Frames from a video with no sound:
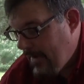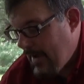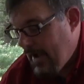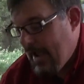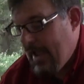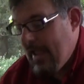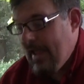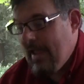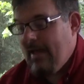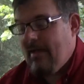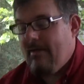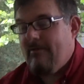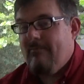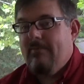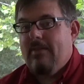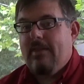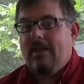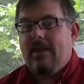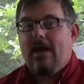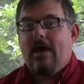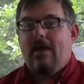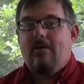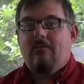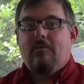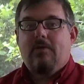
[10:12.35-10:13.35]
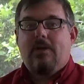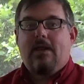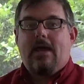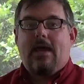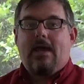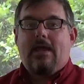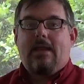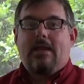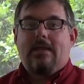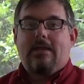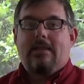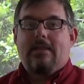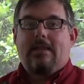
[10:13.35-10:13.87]
have that I would
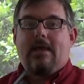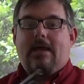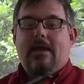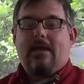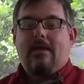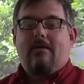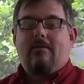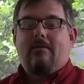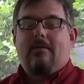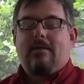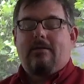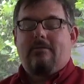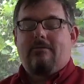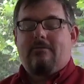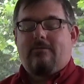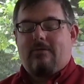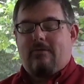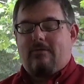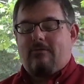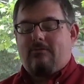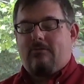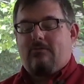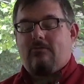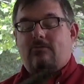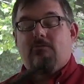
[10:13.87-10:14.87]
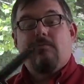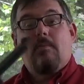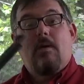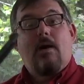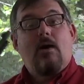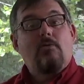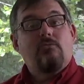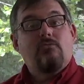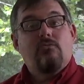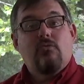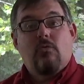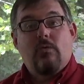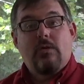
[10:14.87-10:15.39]
add in there is just a
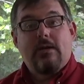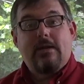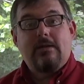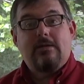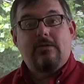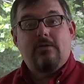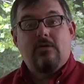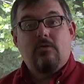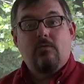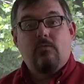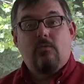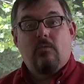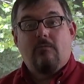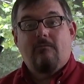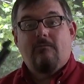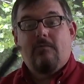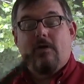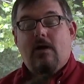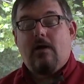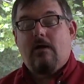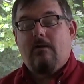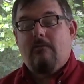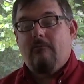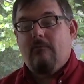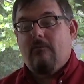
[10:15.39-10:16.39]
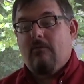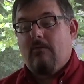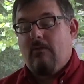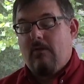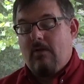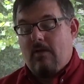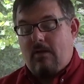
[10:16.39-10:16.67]
small .22 revolver.